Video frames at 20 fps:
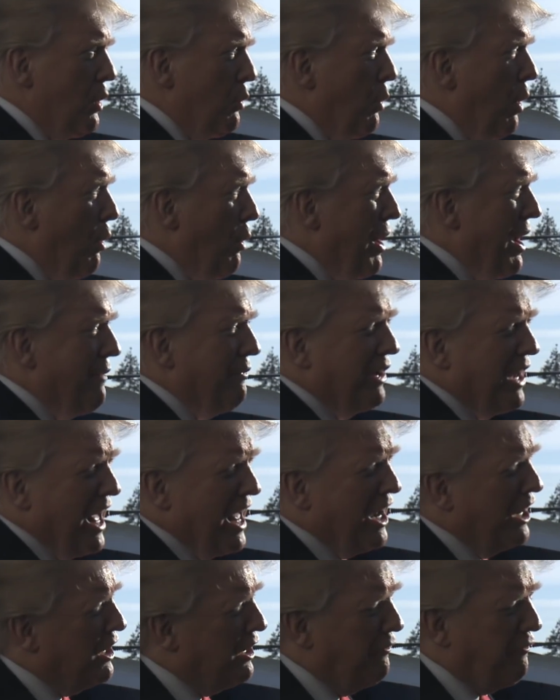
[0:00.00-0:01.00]
Well, we have a
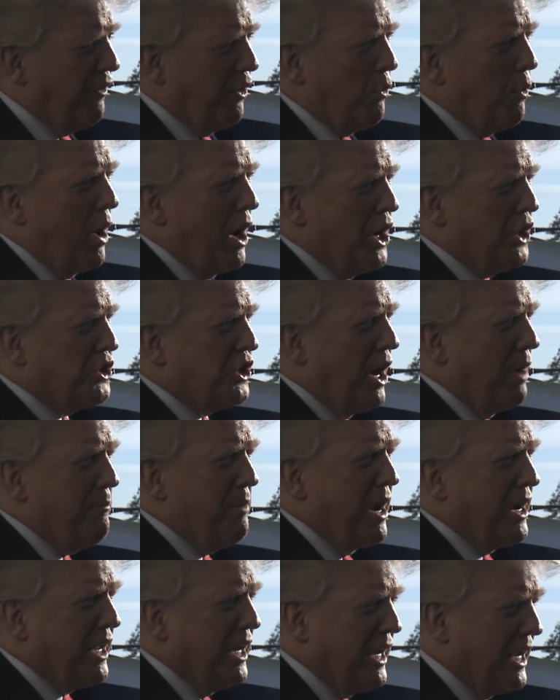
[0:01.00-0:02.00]
lot of different ways. I'm
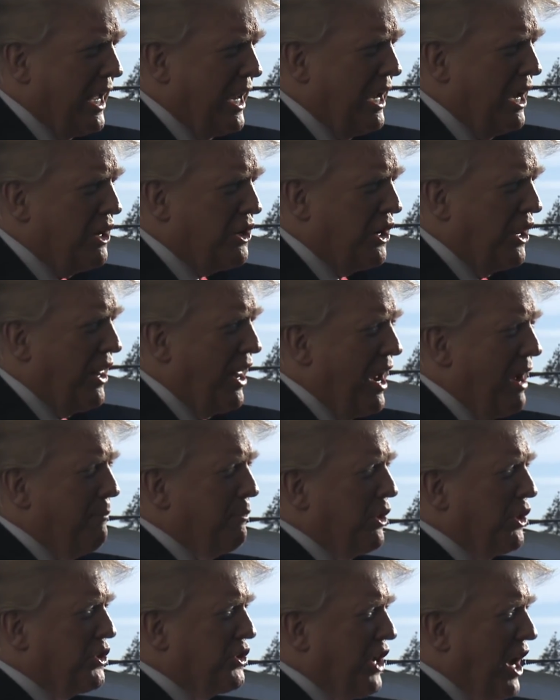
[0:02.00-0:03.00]
not going to get into that. I'm
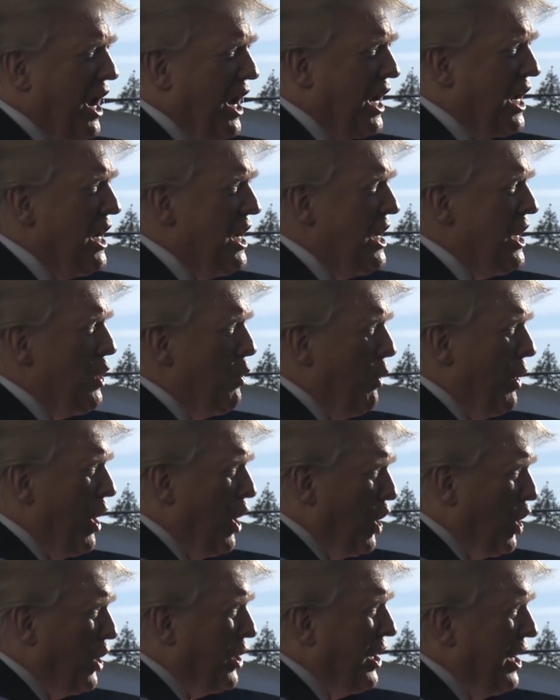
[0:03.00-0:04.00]
just saying we
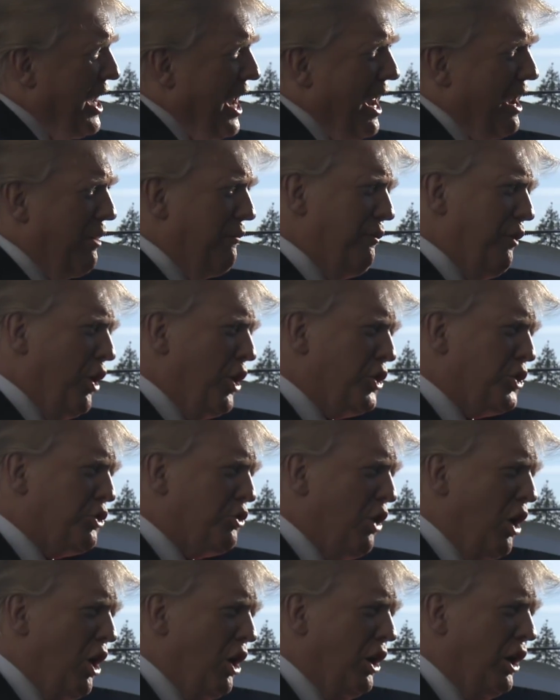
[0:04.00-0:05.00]
are looking at it very
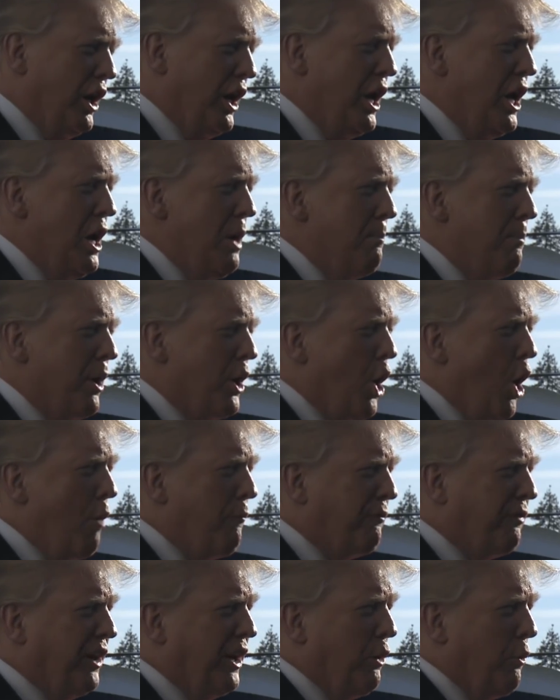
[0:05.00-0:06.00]
strongly, but
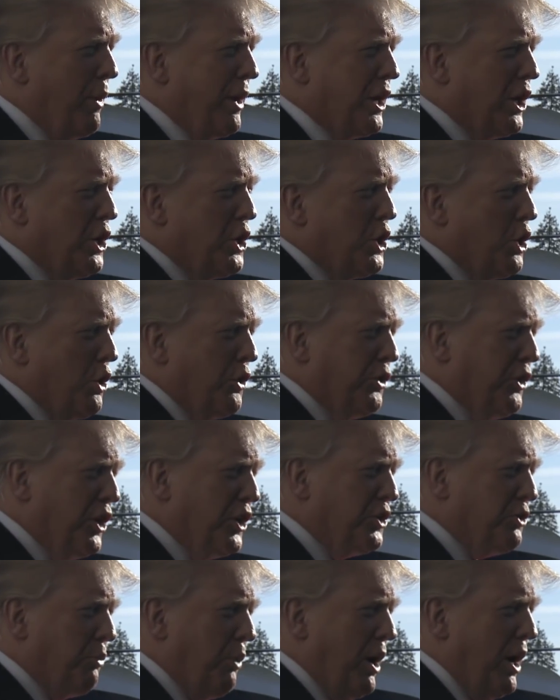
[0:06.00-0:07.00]
hopefully we can do it
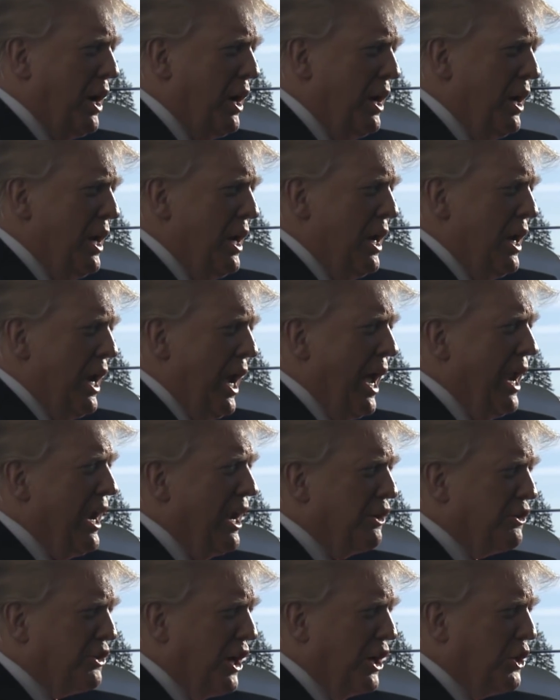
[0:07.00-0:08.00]
this way. And
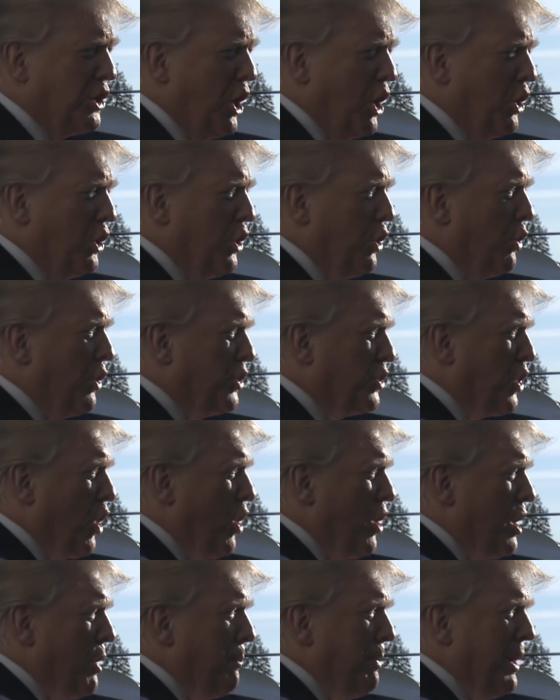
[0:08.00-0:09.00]
as I told you, it's
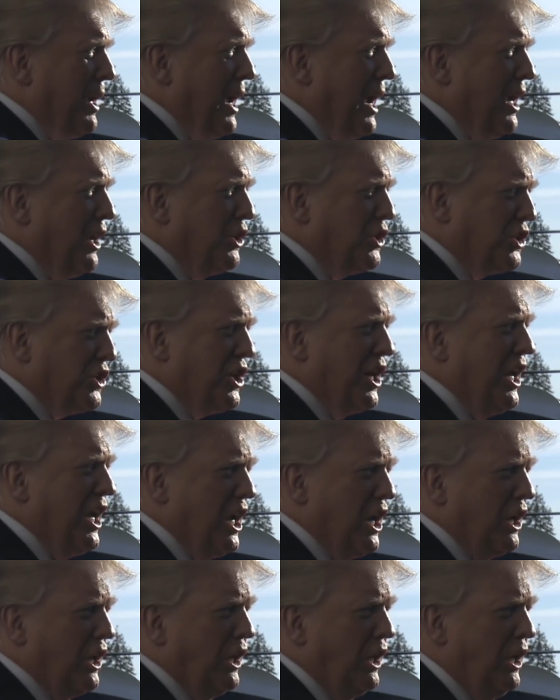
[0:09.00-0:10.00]
going to be a
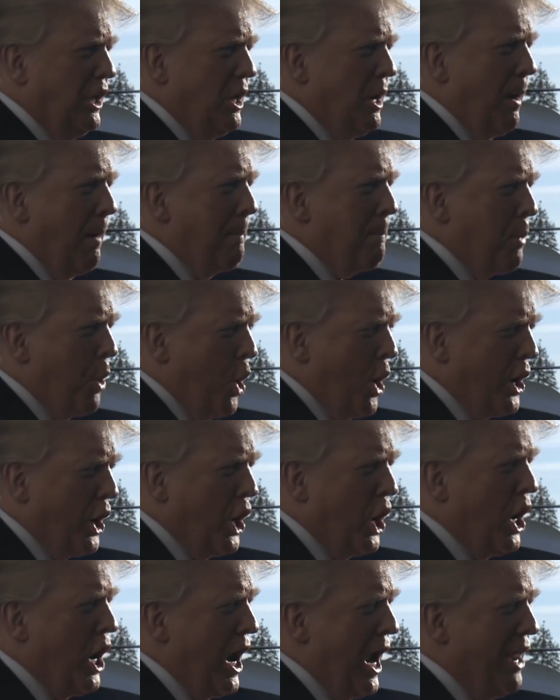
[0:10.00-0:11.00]
steel
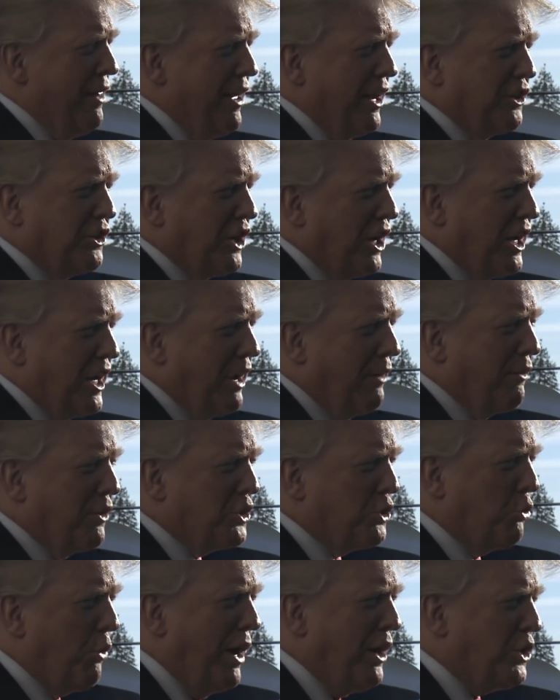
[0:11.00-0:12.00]
border, and that's going to give us
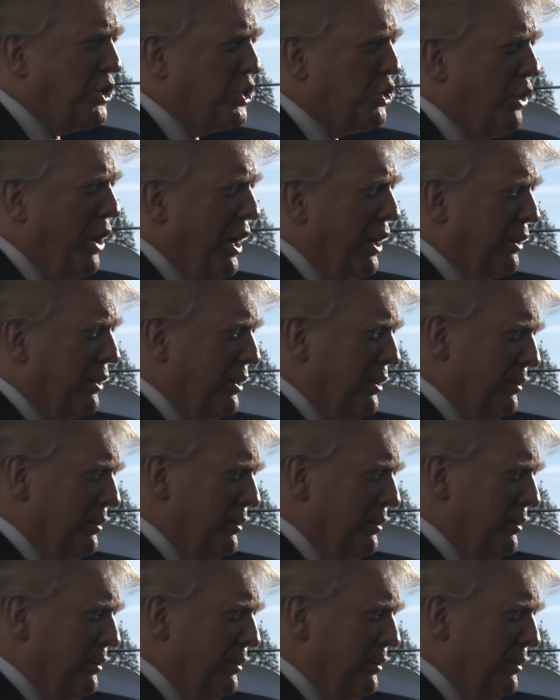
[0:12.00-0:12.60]
great strength.